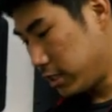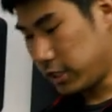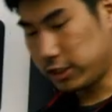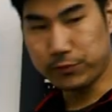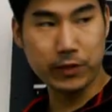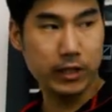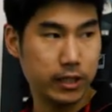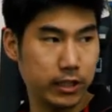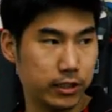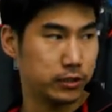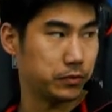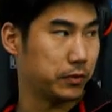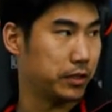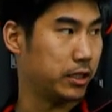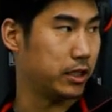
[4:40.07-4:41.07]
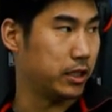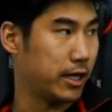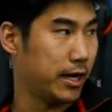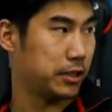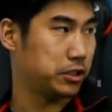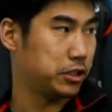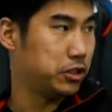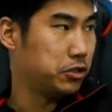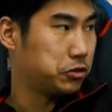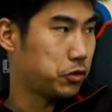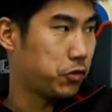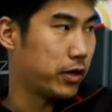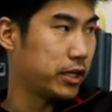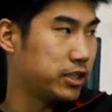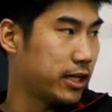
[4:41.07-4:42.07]
is because we actually use
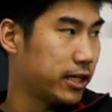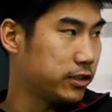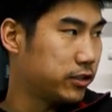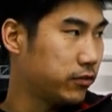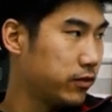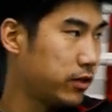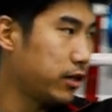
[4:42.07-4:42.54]
quick jacks over